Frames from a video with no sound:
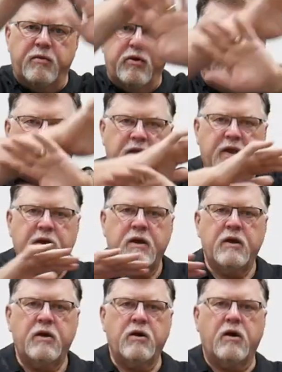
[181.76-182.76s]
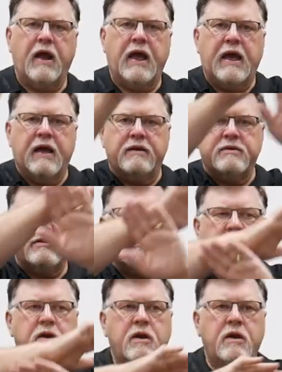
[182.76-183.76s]
and moving your
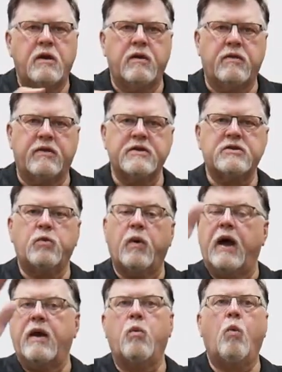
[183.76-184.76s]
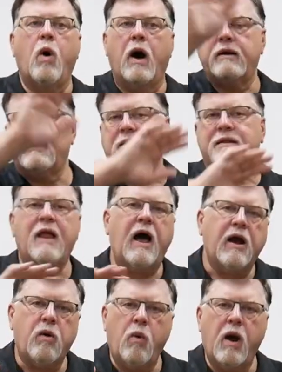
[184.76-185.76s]
hands this way, one
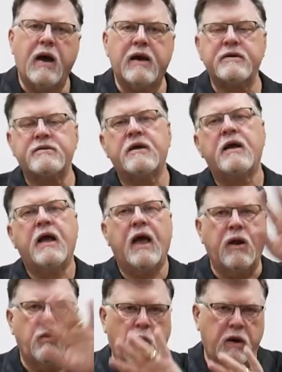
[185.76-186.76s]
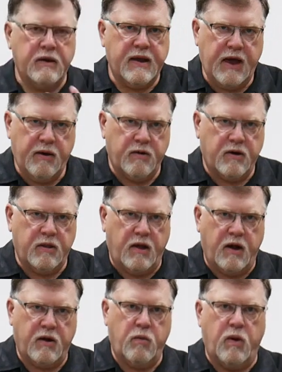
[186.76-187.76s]
clockwise and one
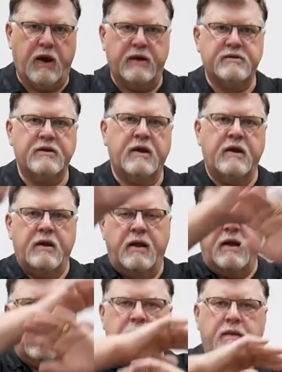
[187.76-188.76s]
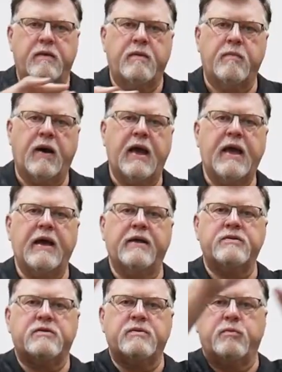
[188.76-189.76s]
counterclockwise. My
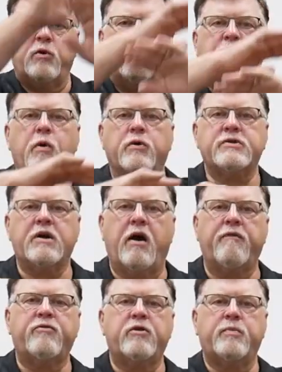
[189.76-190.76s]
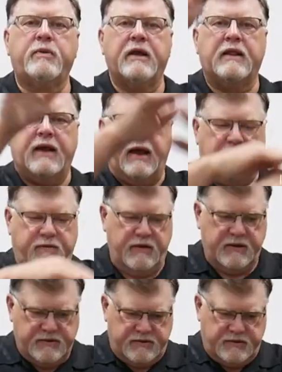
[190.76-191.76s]
hands move most comfortably like
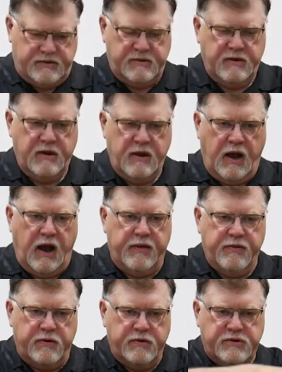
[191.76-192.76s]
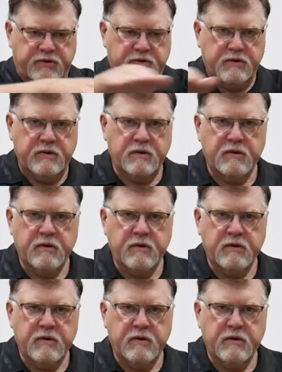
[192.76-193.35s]
this. Others